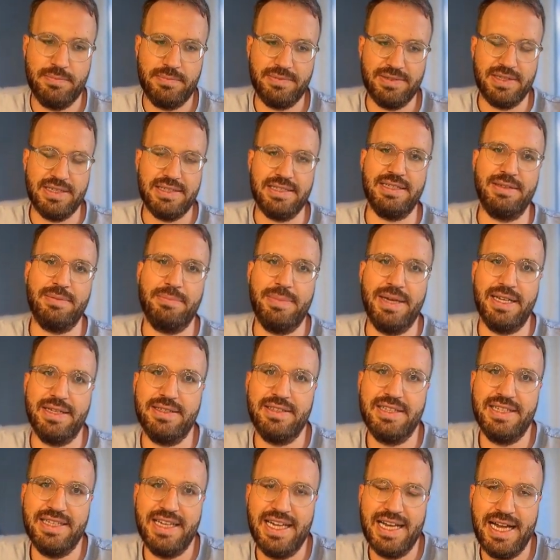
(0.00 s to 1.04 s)
This is meant
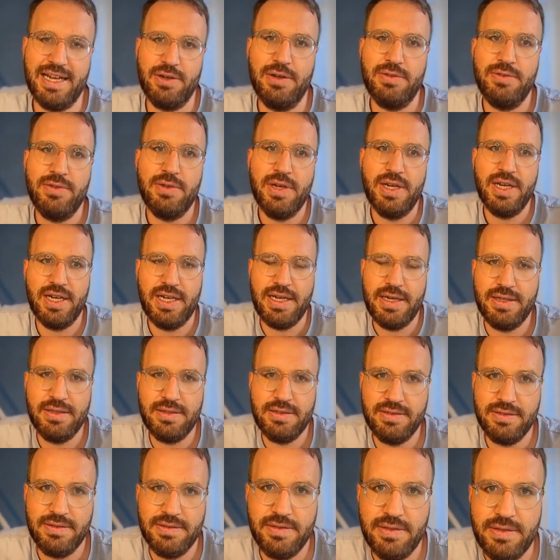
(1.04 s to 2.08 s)
to clarify
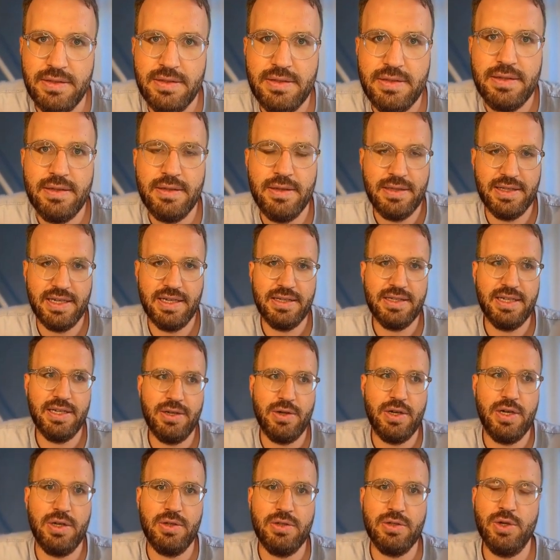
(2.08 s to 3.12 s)
that there
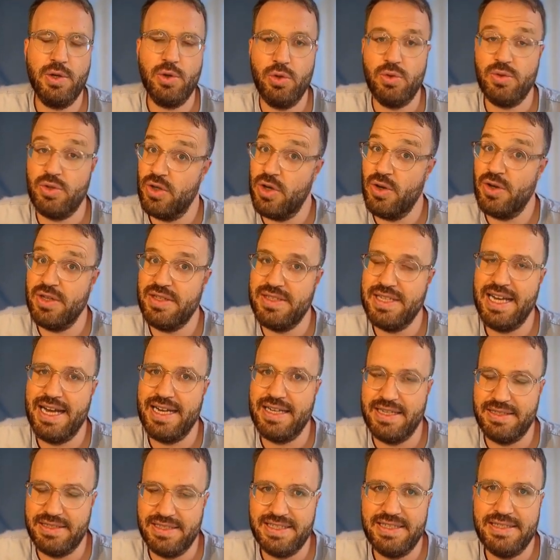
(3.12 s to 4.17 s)
are no
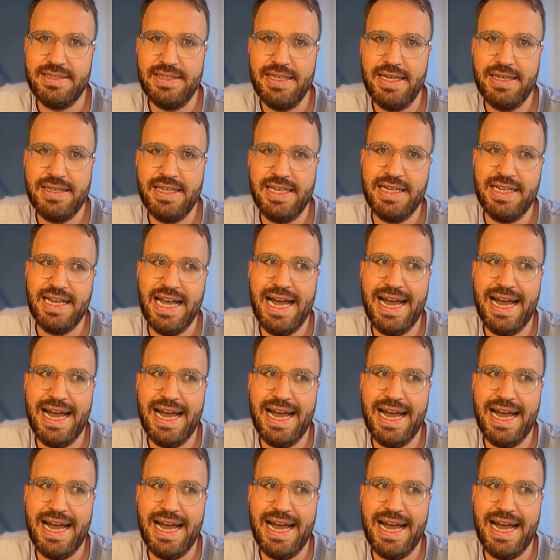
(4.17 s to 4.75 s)
causalities that can